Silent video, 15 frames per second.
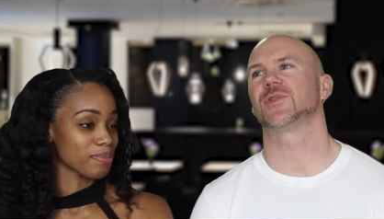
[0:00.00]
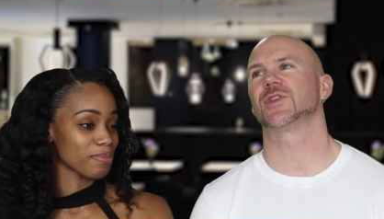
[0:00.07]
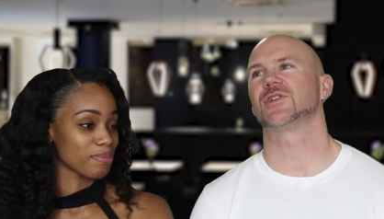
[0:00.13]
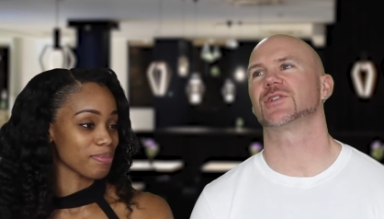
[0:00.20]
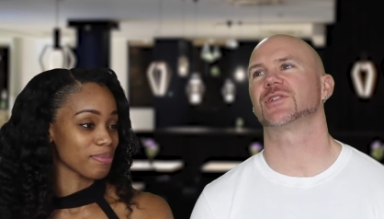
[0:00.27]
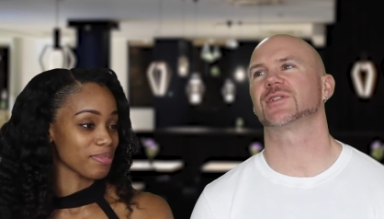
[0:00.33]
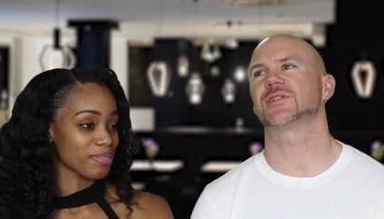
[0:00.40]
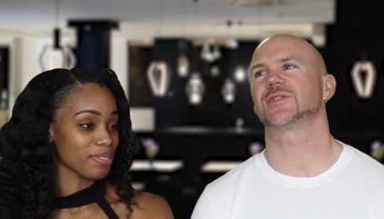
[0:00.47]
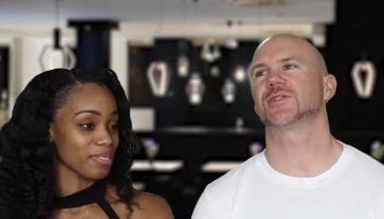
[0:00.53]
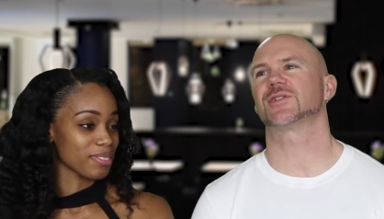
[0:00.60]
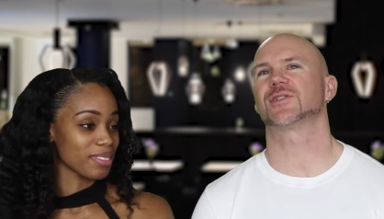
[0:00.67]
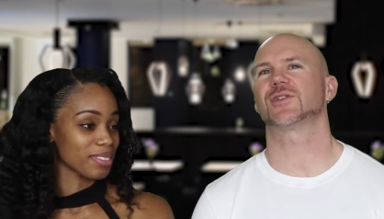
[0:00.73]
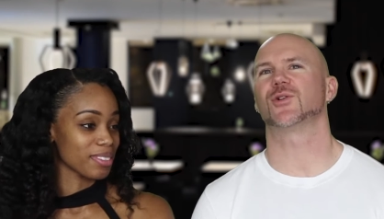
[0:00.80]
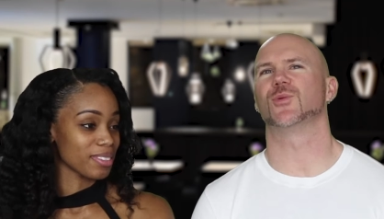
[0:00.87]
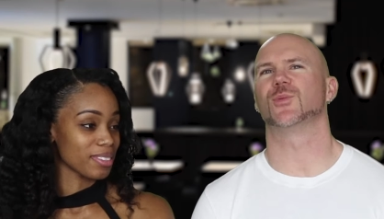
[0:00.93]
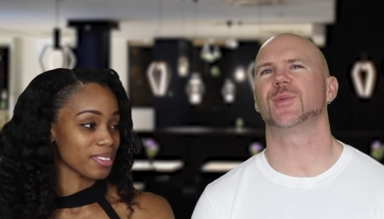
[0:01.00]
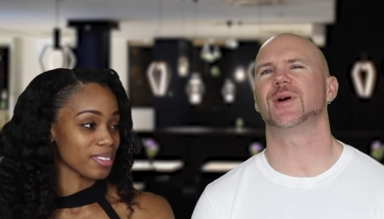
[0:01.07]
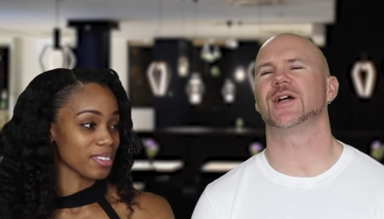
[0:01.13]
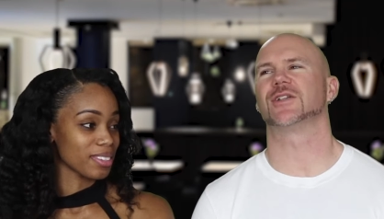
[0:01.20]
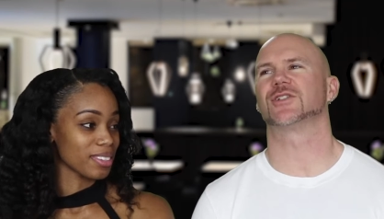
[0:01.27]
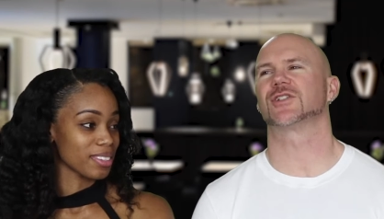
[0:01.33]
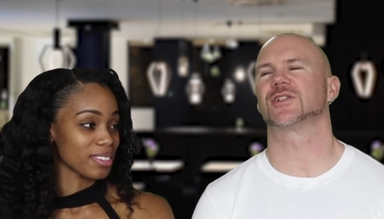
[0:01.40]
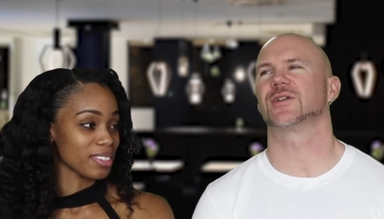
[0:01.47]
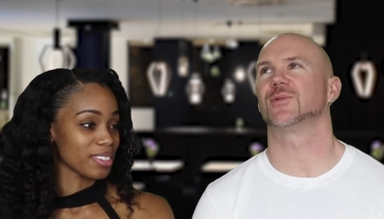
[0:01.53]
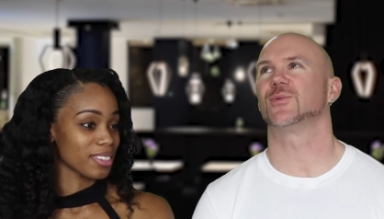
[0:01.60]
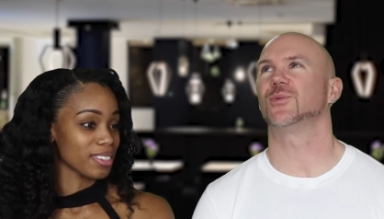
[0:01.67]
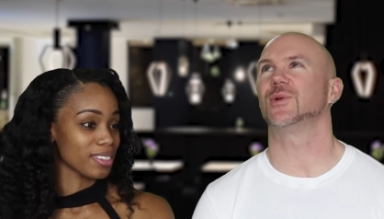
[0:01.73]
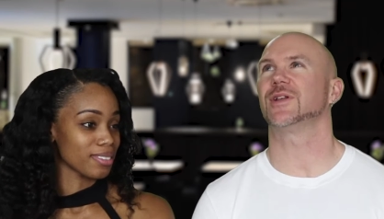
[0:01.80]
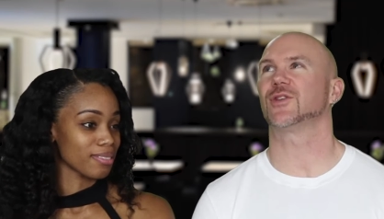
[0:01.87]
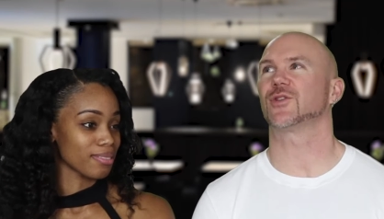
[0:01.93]
Speaker 1: There's so much.
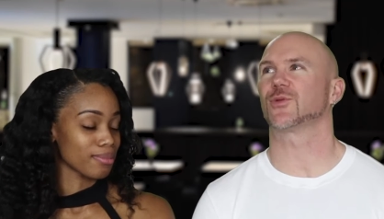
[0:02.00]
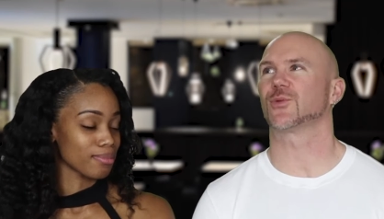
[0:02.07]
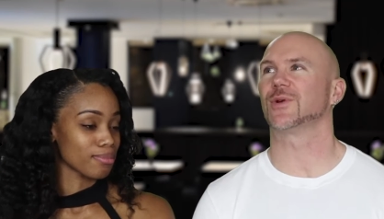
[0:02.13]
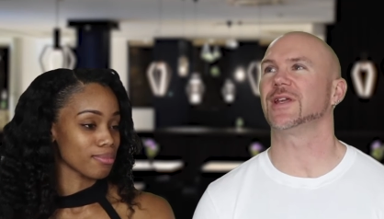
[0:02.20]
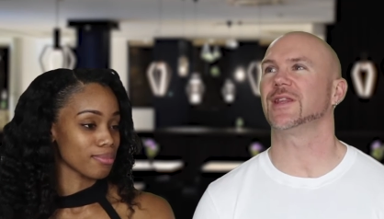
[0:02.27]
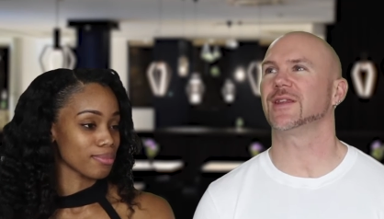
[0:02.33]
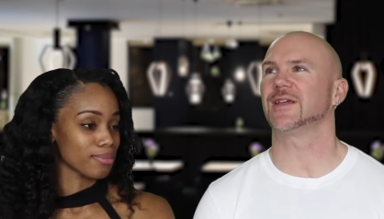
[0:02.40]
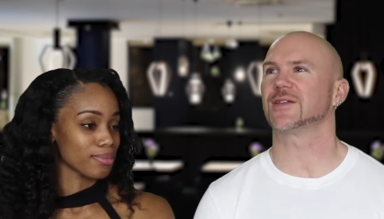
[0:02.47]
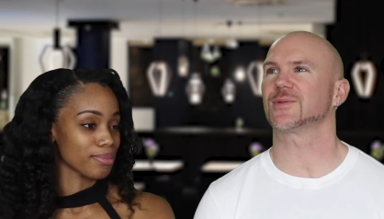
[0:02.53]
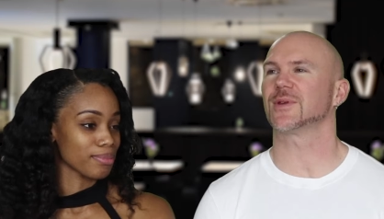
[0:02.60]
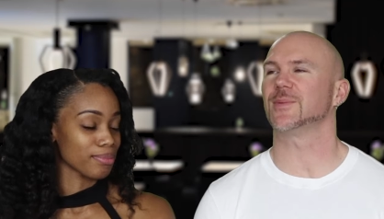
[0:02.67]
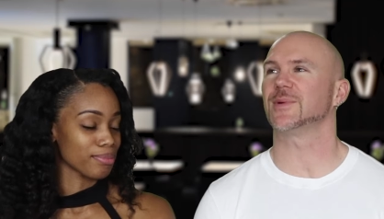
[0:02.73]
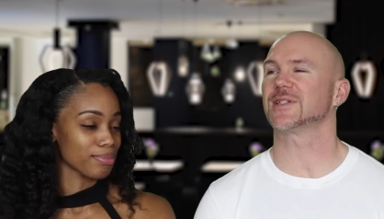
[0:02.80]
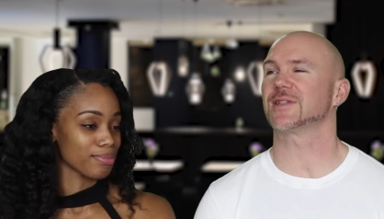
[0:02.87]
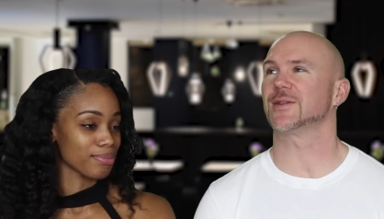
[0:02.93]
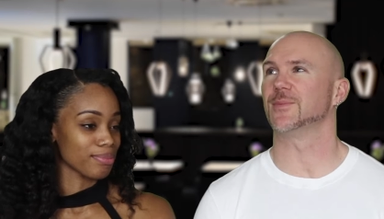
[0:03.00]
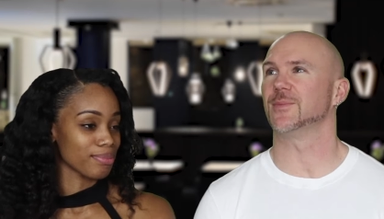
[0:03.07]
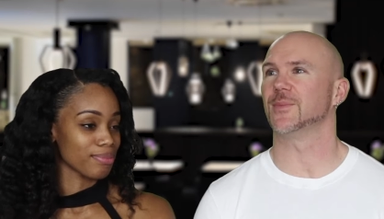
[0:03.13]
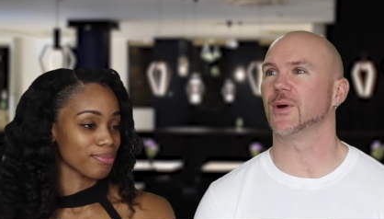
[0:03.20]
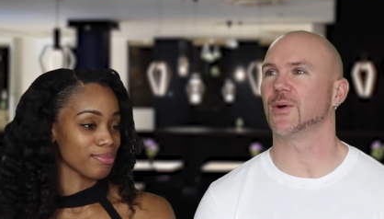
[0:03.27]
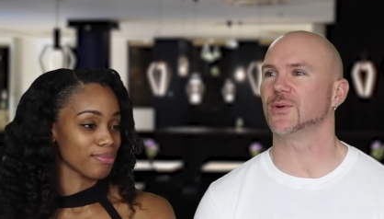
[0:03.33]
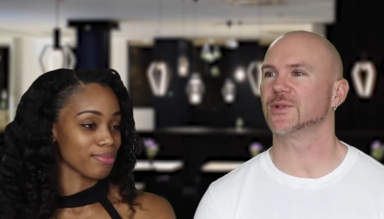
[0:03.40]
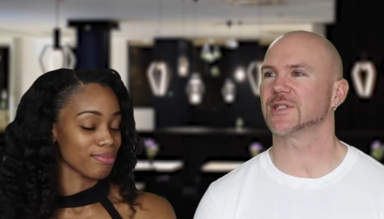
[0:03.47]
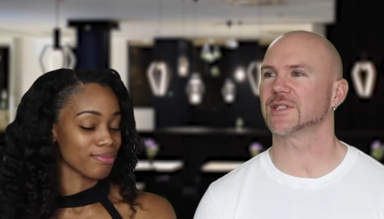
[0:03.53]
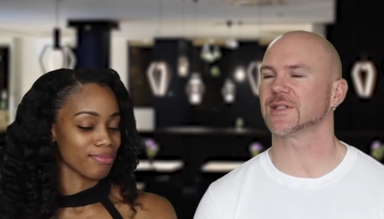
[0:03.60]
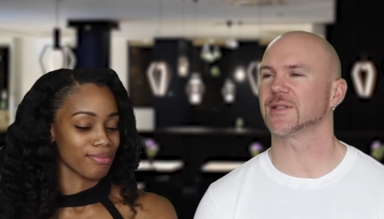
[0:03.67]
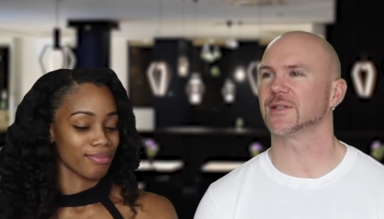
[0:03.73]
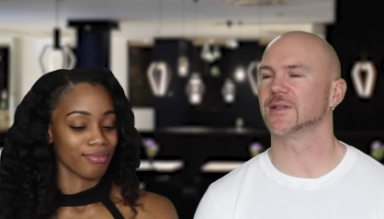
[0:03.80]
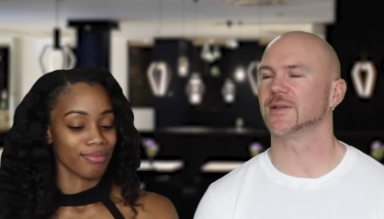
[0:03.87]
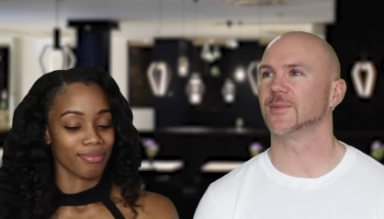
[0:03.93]
What three things would I miss the
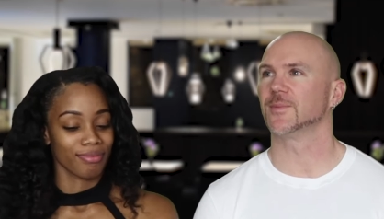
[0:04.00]
most?